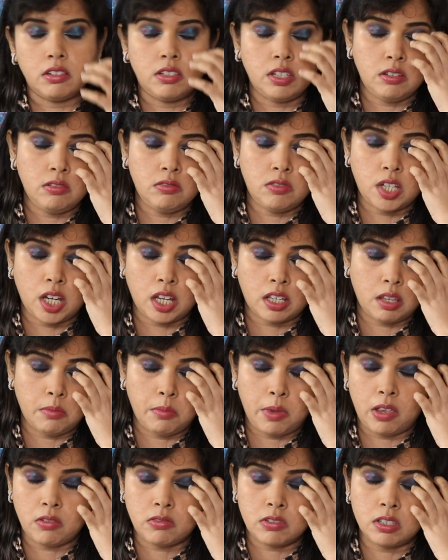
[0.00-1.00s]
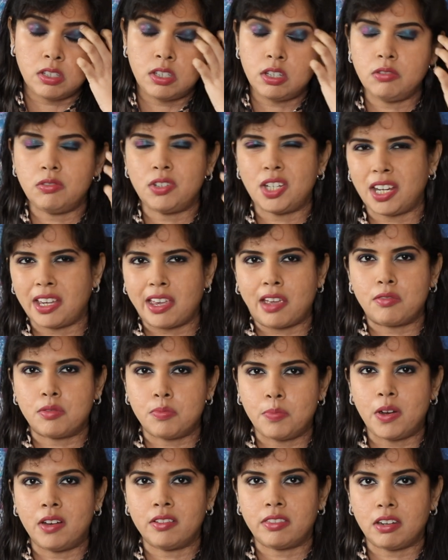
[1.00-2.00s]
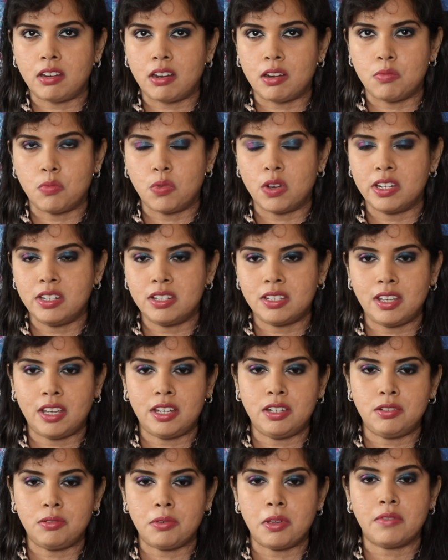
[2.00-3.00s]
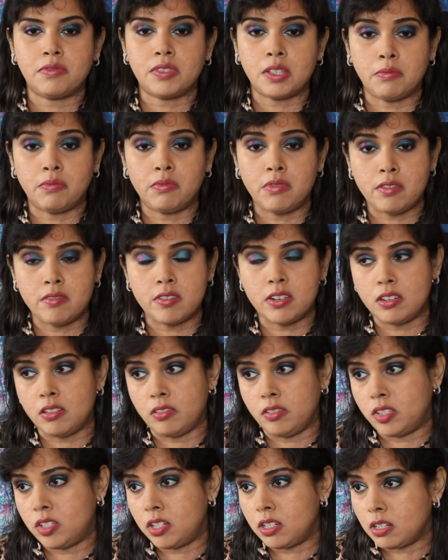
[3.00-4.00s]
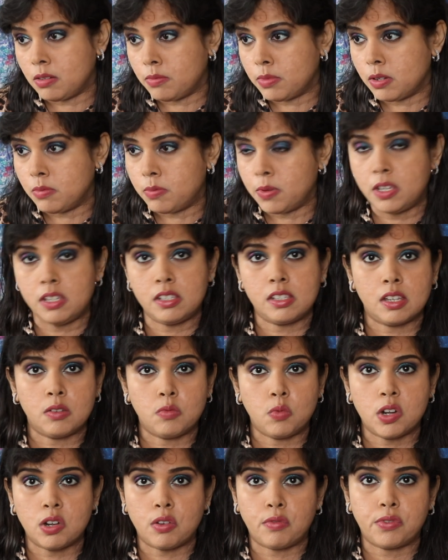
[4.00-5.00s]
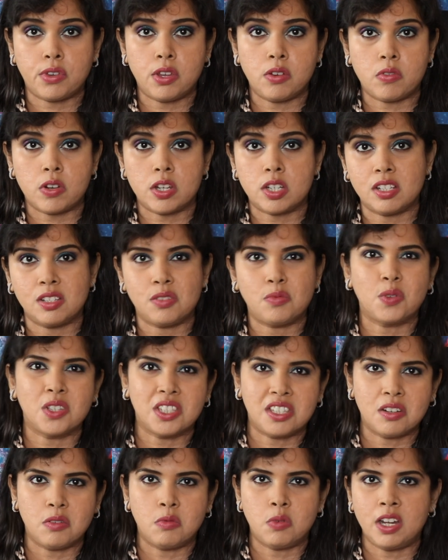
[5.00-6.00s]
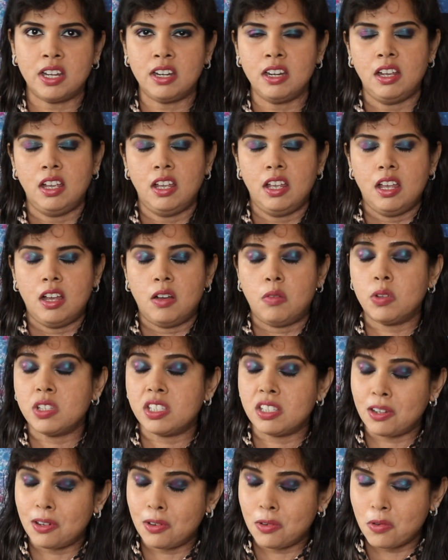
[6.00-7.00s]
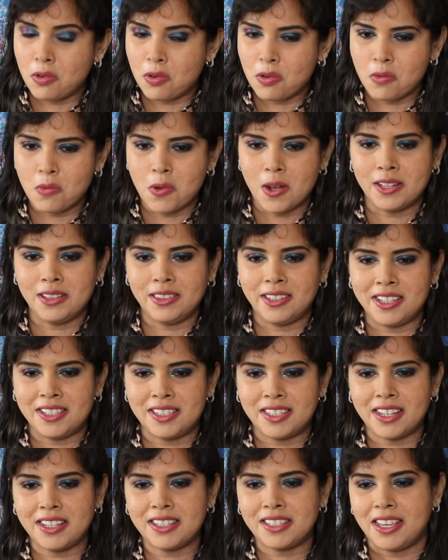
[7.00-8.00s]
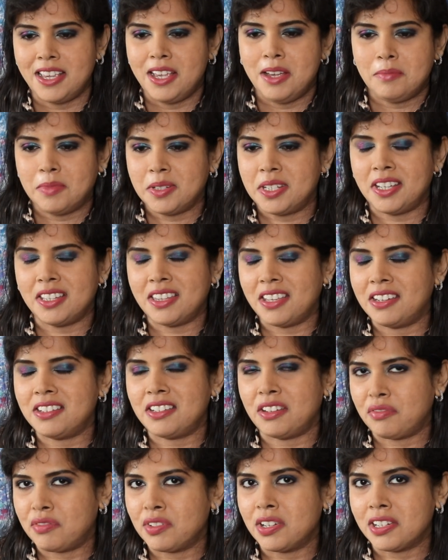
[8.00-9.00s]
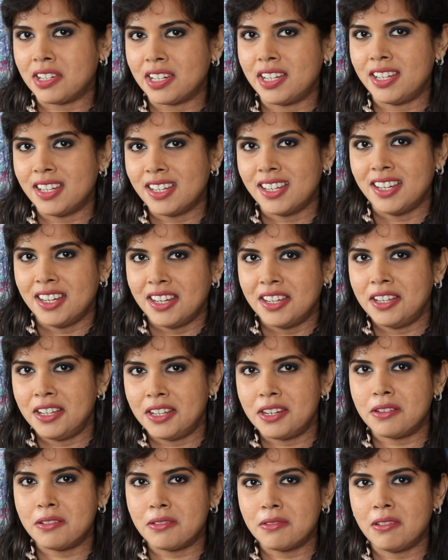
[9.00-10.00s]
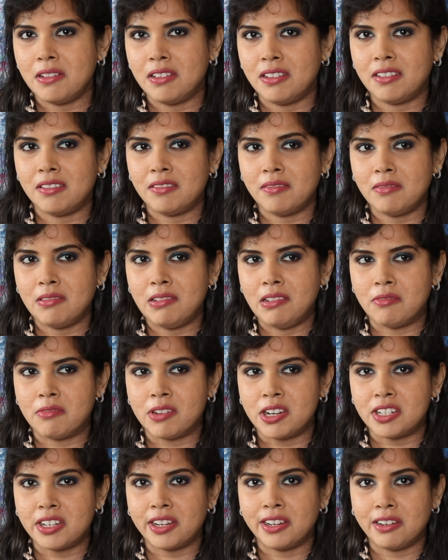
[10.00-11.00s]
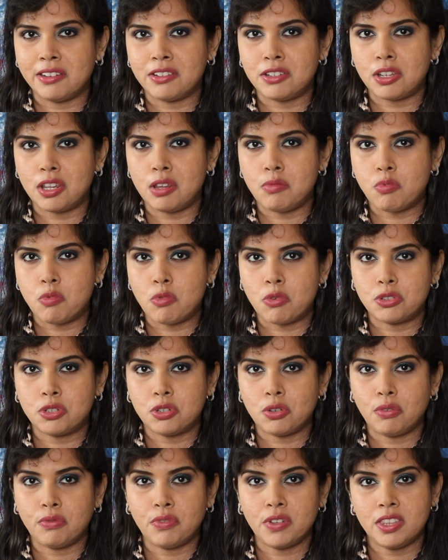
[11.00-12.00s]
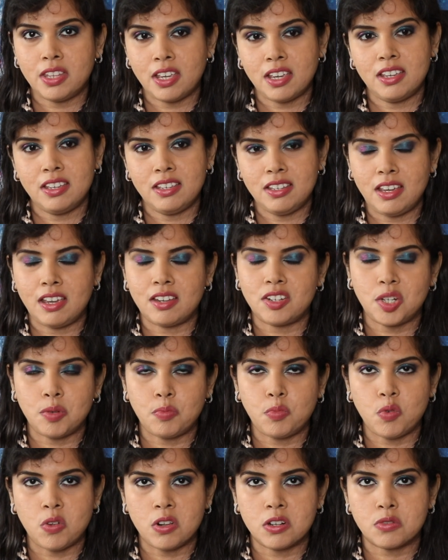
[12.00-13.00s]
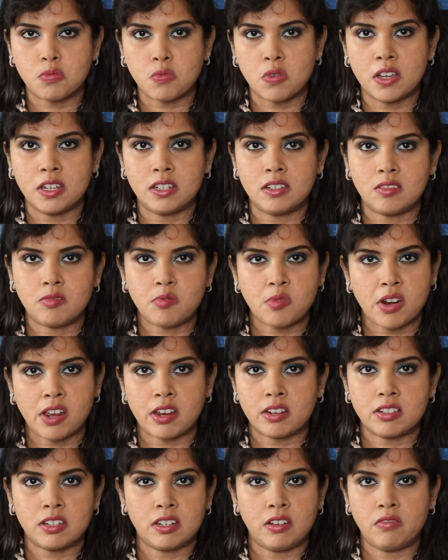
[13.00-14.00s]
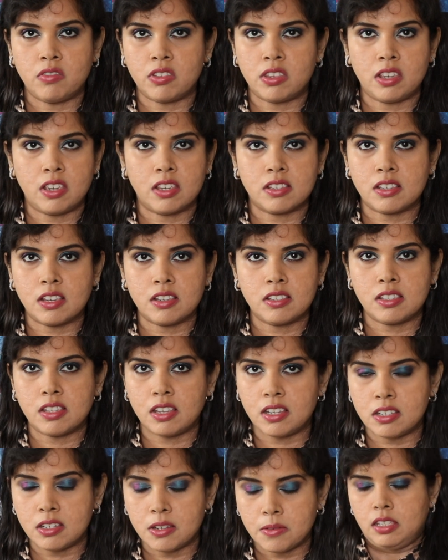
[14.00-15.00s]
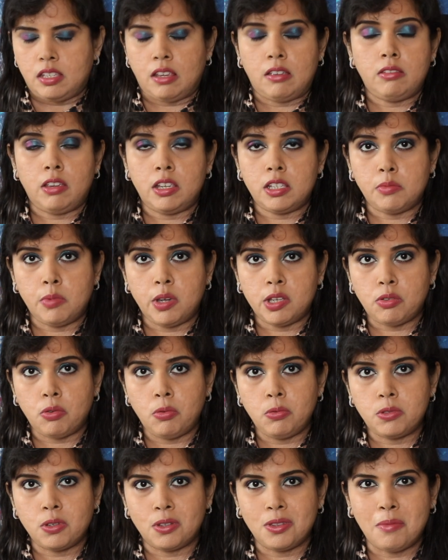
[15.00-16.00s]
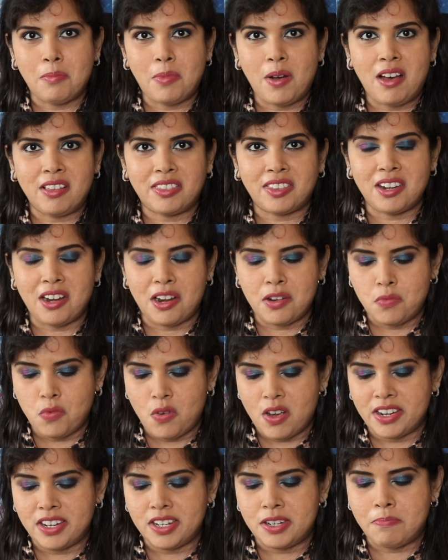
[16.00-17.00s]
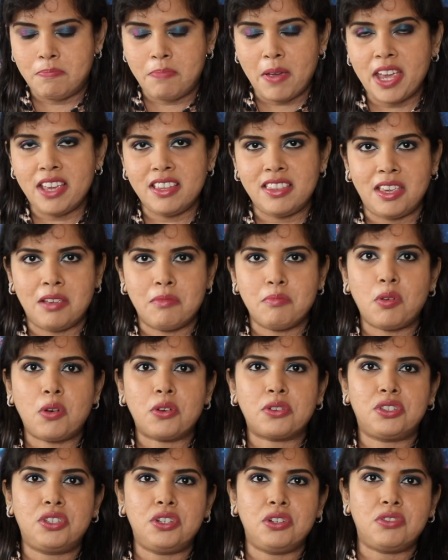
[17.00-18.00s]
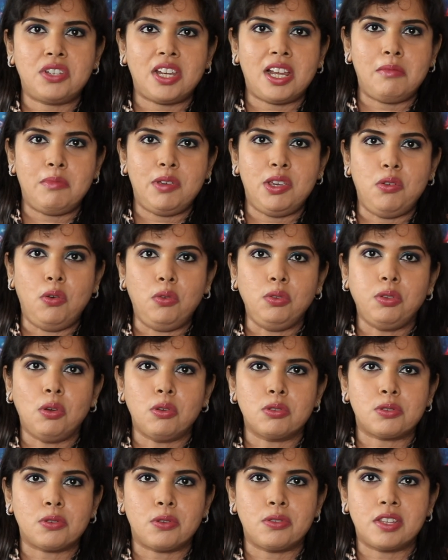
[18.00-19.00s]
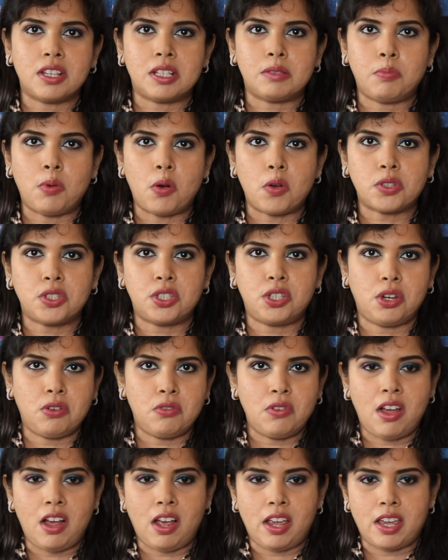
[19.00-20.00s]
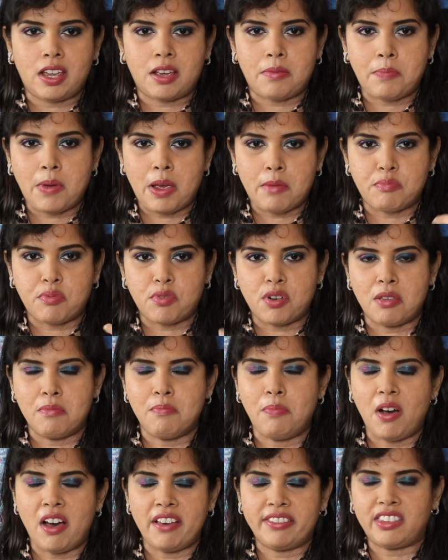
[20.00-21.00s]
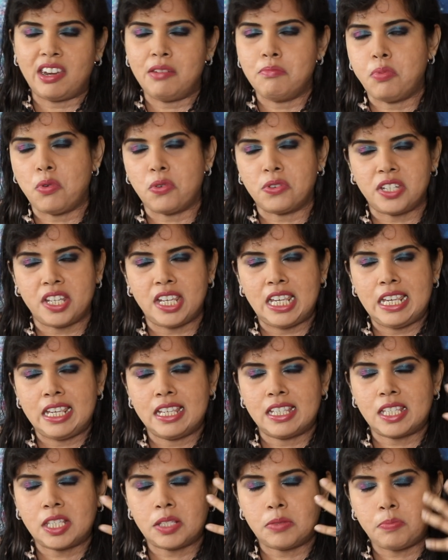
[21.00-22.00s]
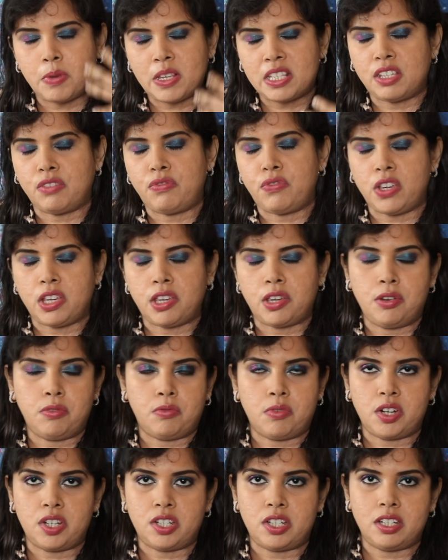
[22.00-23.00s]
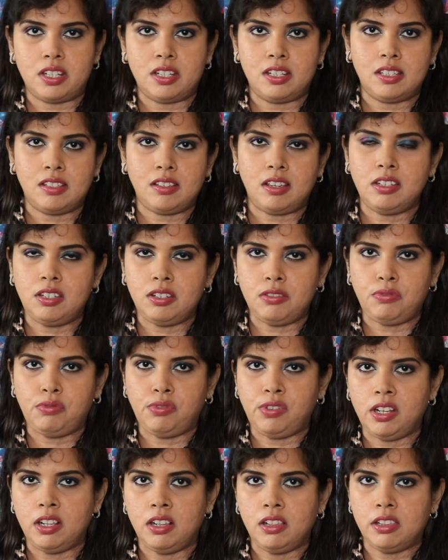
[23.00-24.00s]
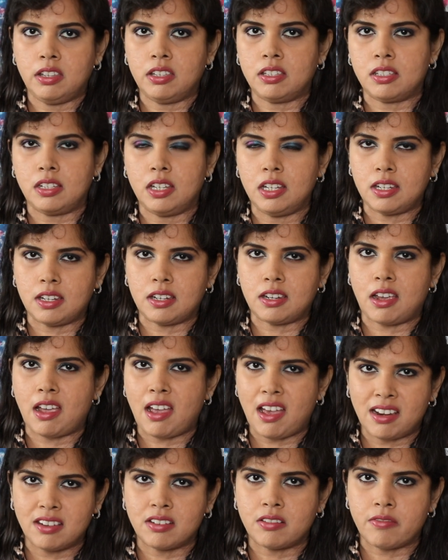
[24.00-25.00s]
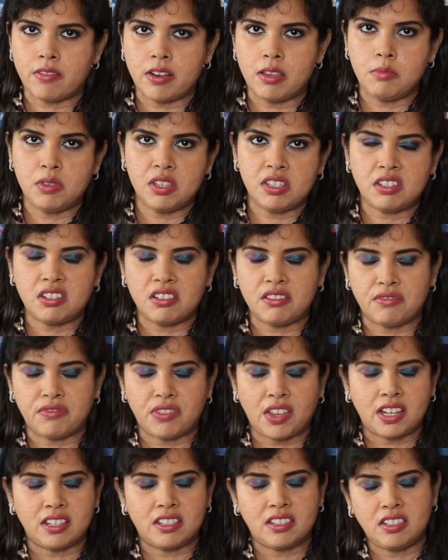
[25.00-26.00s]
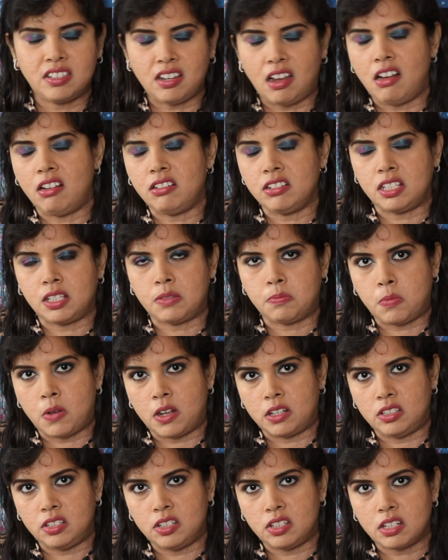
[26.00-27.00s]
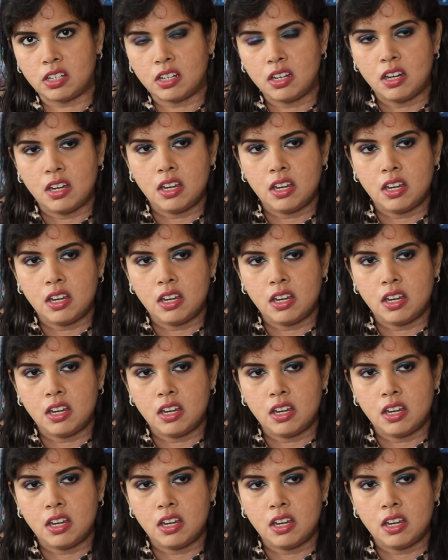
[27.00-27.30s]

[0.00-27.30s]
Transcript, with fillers: Do check them out and do check out Bath and Unwind. They do have some very nice GWPs and one-off curations once in a while, once in a long while these days. But yeah, they're definitely you know, a, a, retailer to keep watch of. And they yeah, ship worldwide, tracked and everything, as I said. So those are my thoughts on the Bath and Unwind bathing box. Do tell me your thoughts on this box. Do you like pampering bath and body specific curations? I do feel there's needed a hand cream instead of that darn sponge.